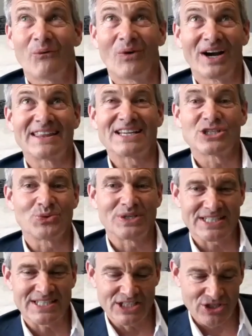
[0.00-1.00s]
One of the things
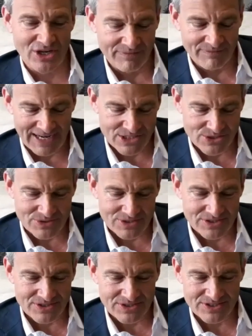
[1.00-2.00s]
we teach our
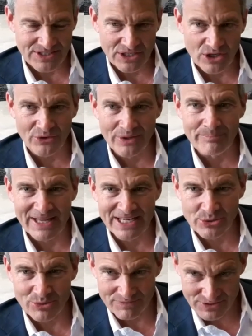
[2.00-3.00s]
advisors is this thing called a
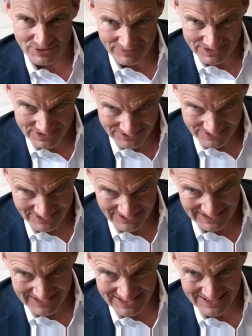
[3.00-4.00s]
menu of services.
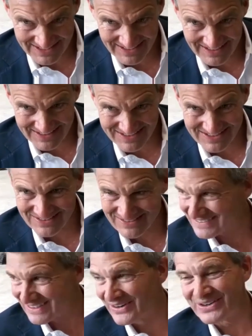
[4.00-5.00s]
And it's,
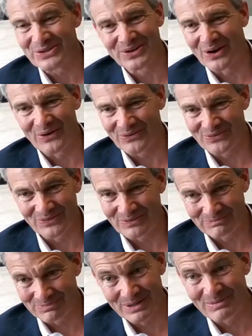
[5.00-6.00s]
it's, you know, you go
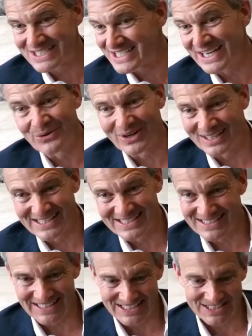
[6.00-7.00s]
pretty much anywhere
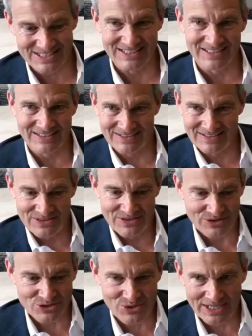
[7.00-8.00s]
these days. And
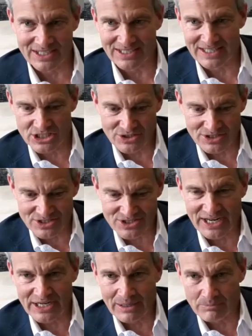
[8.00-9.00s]
then they're trying to get you to
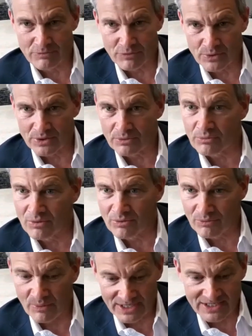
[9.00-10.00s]
sign up for
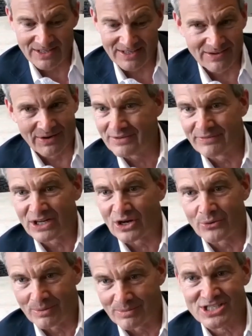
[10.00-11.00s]
what it, you know, you
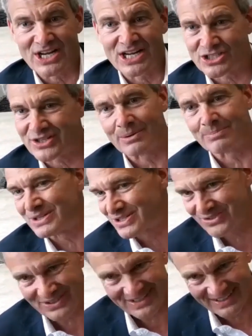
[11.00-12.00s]
even go to a massage
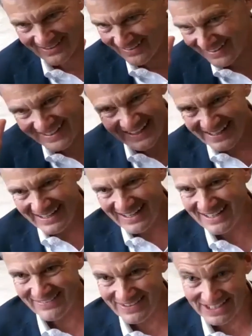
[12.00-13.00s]
therapist or you go to
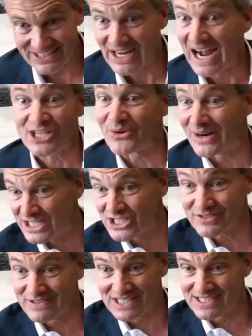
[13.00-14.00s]
uh, even the doctor right. I
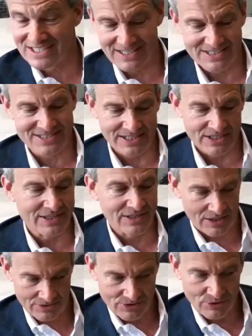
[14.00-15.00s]
just visited said,
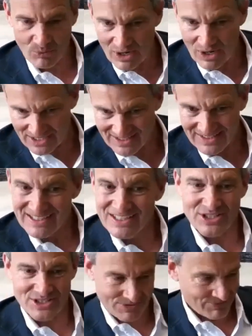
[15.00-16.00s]
you know, you want
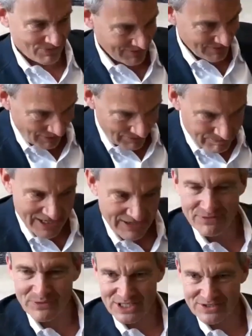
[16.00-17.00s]
just, you know,
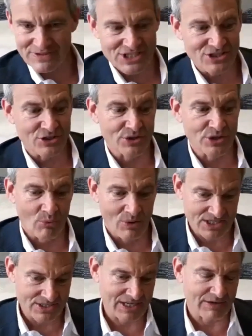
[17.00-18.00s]
pay for each visit or do you
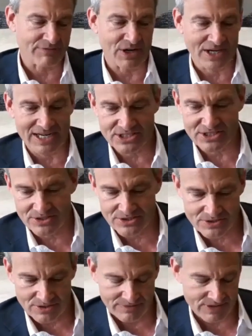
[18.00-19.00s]
want to sign up for a
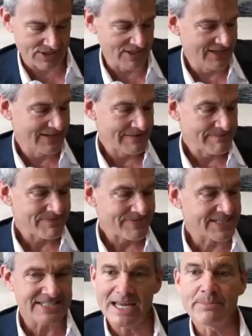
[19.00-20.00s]
concierge service?
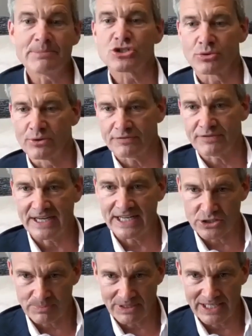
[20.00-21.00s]
The same is true with
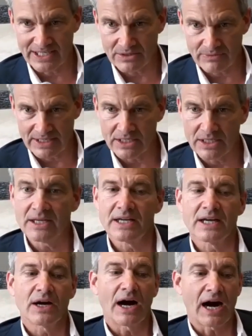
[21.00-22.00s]
financial planning, right?